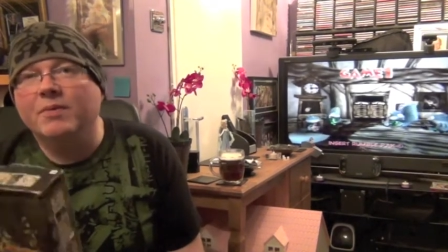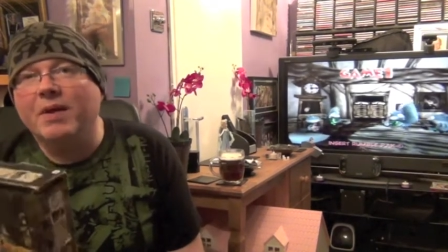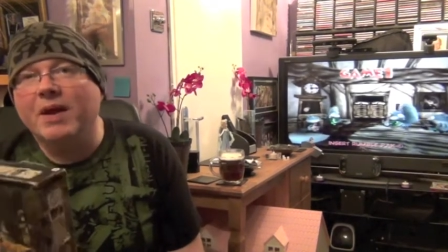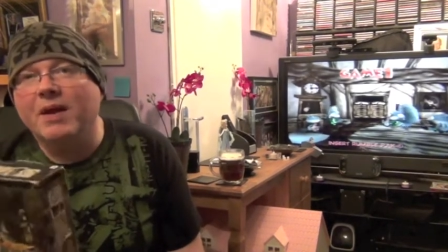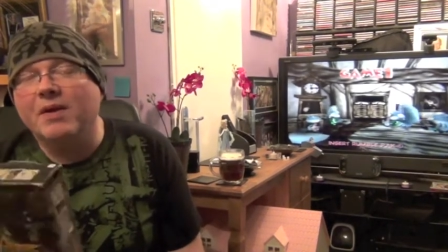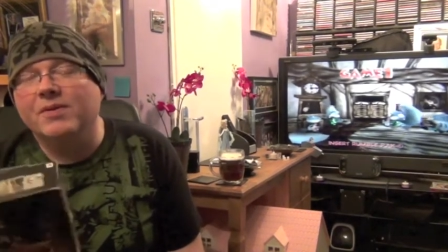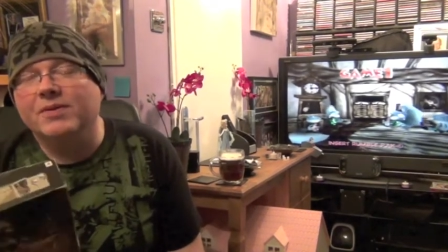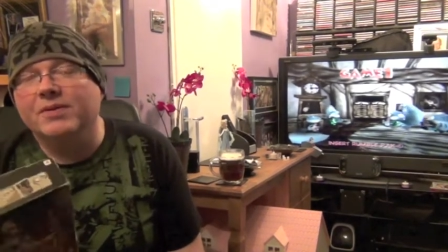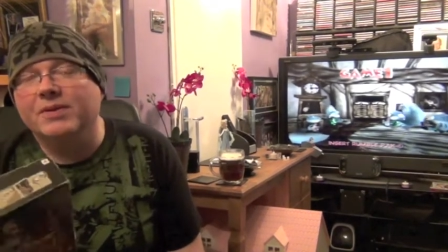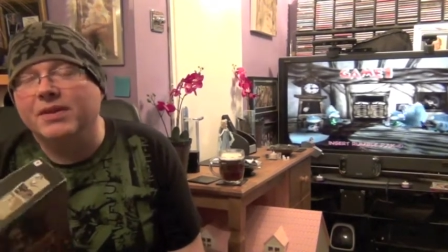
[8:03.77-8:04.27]

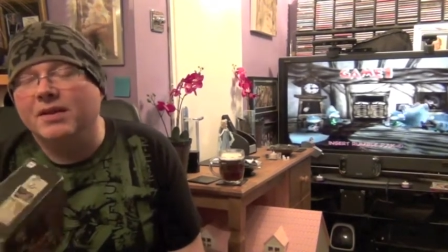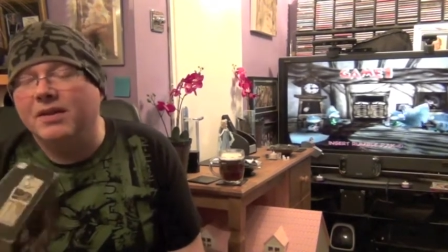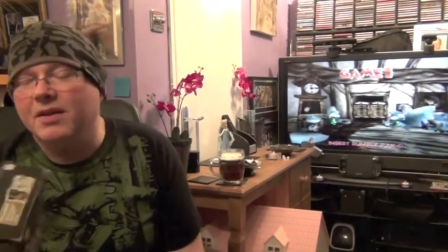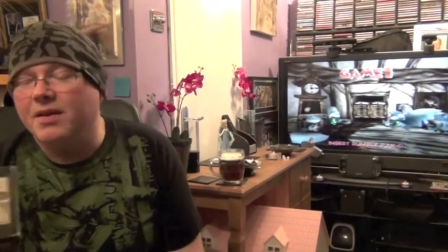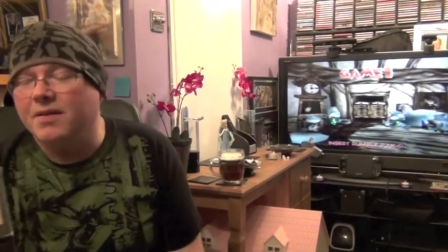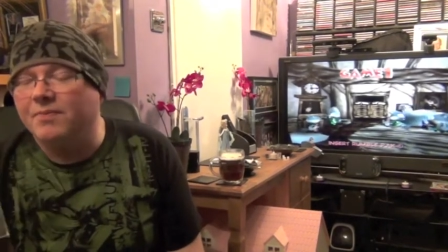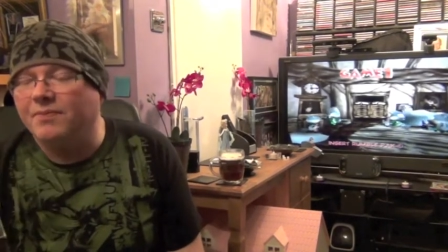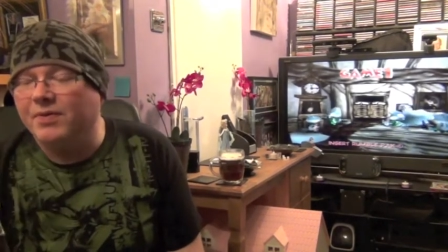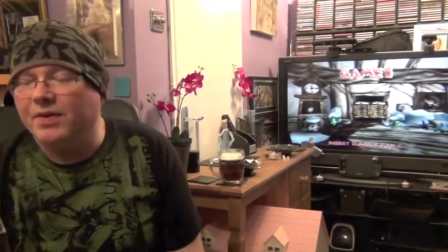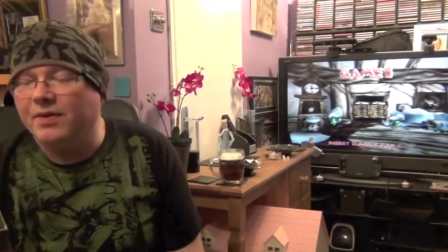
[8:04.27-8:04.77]
about
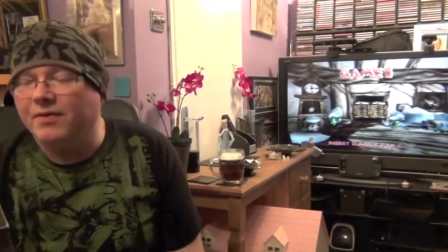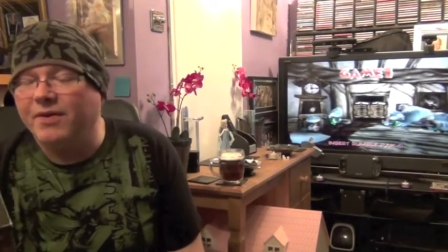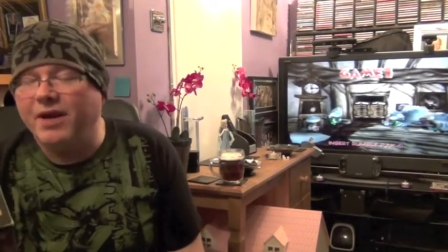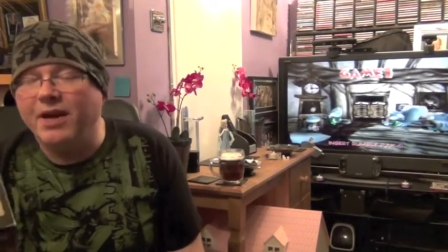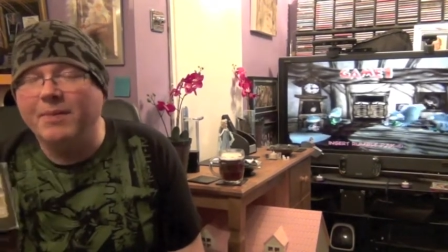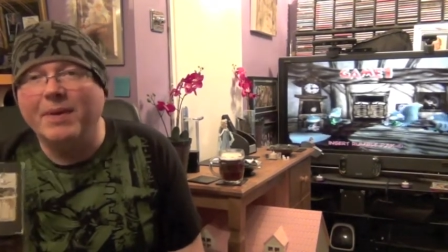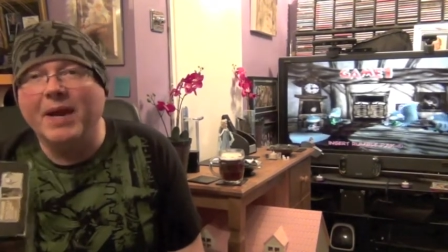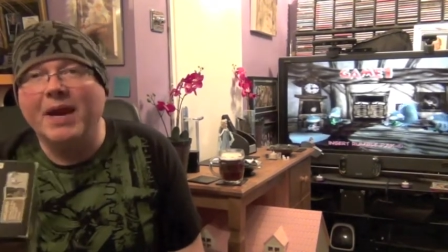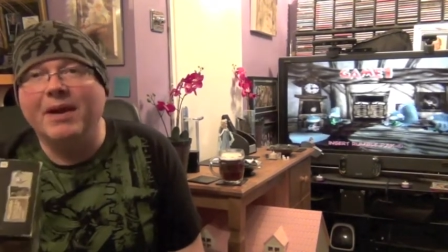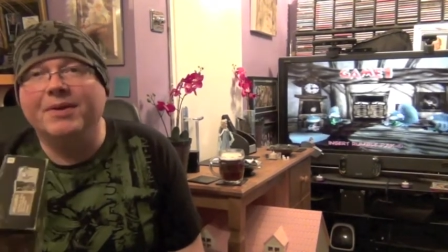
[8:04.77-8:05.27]

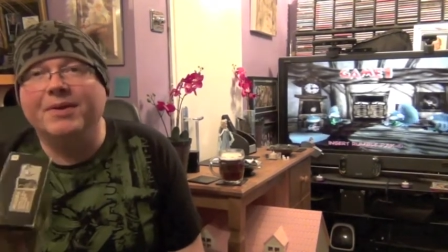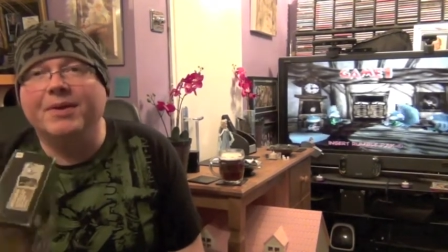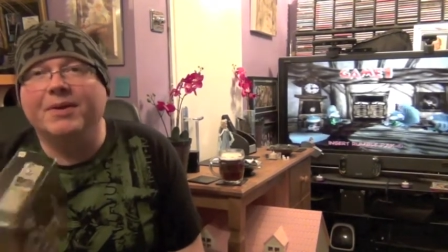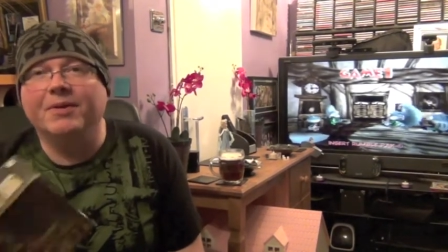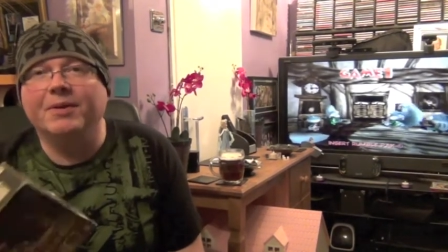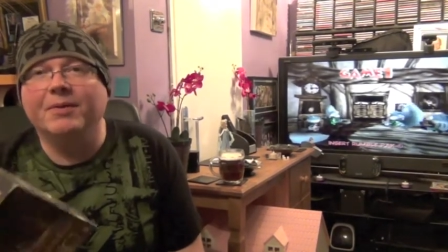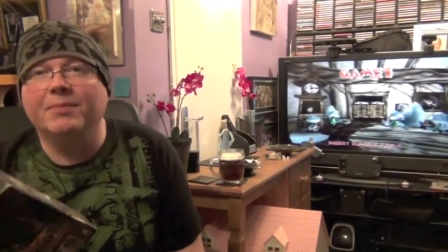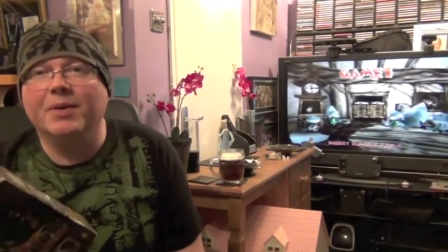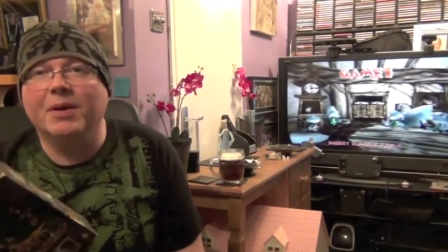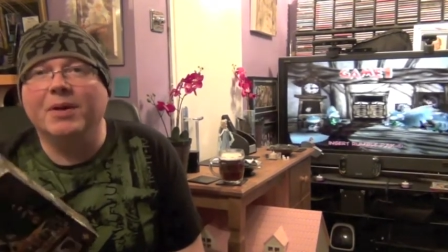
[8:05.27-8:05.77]
£5
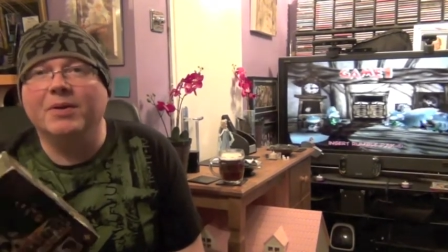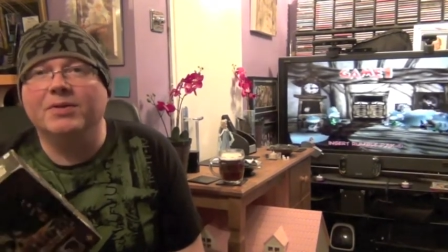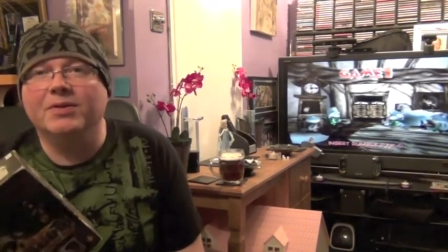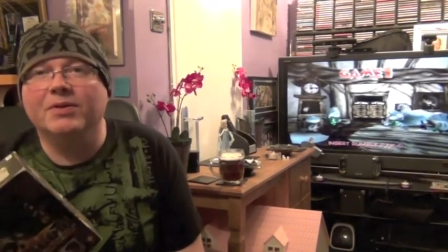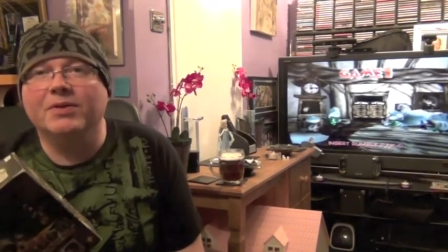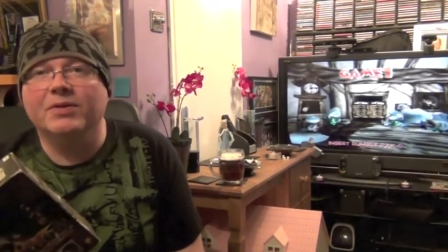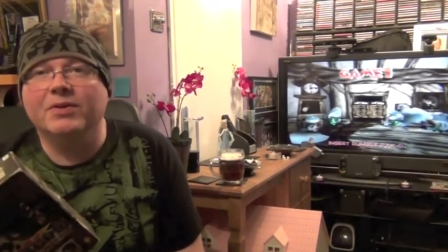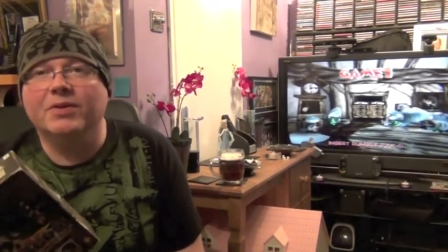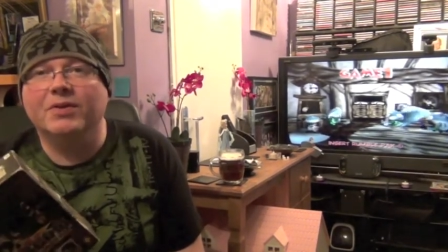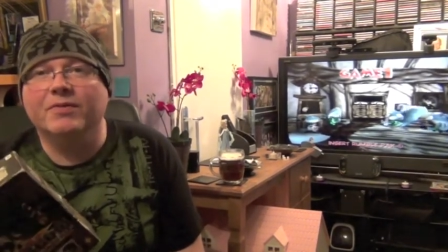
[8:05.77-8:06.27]
including
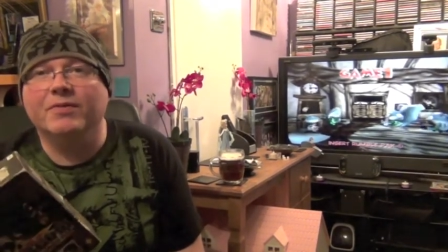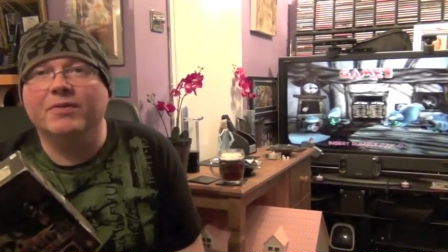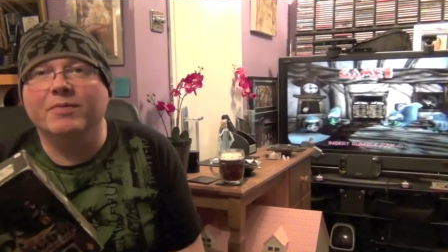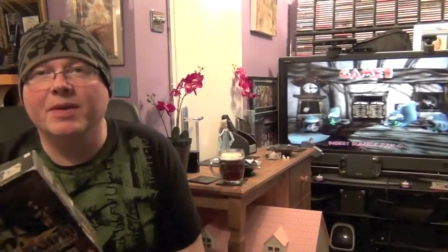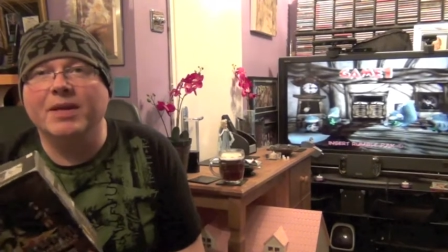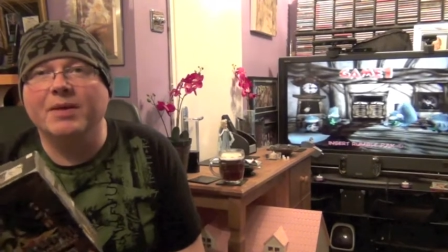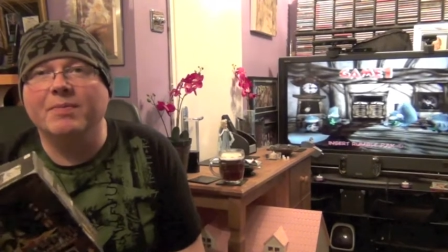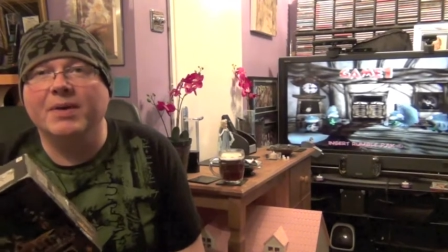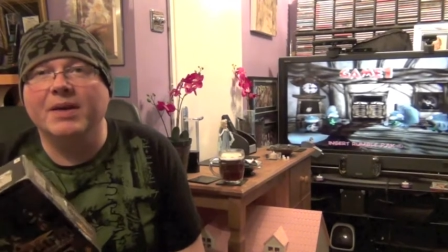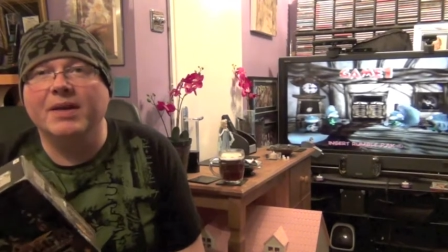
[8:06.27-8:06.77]
postage from
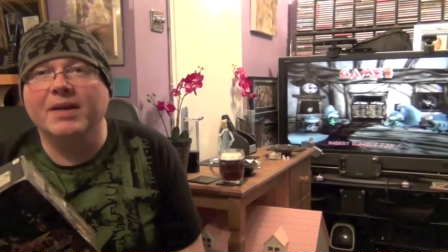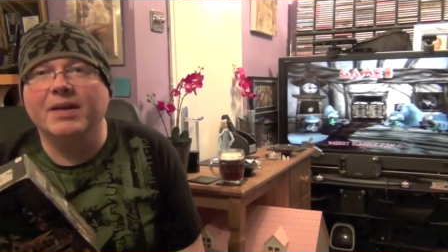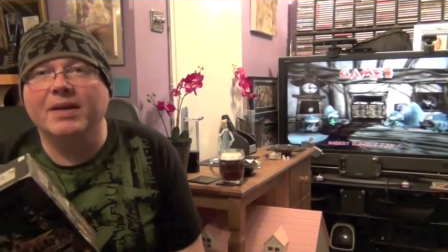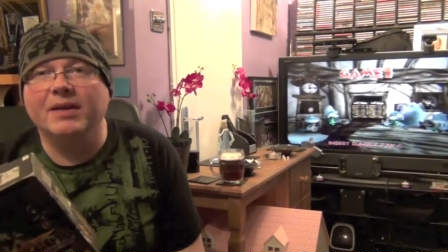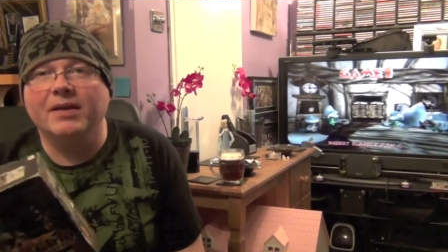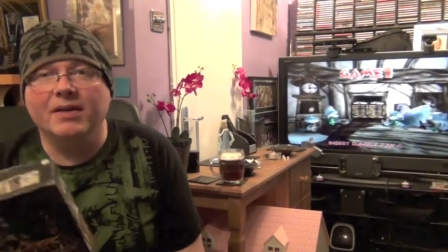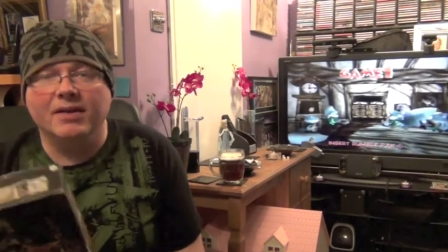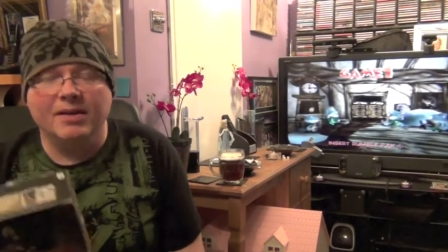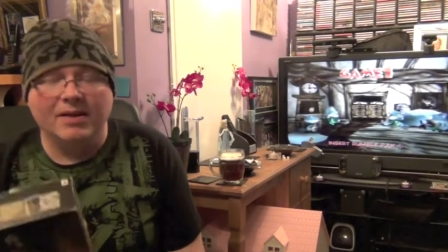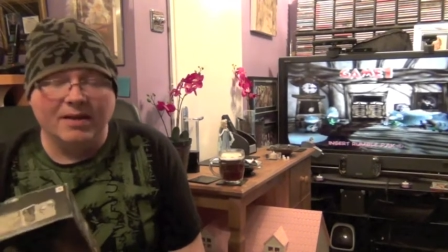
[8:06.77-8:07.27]
eBay,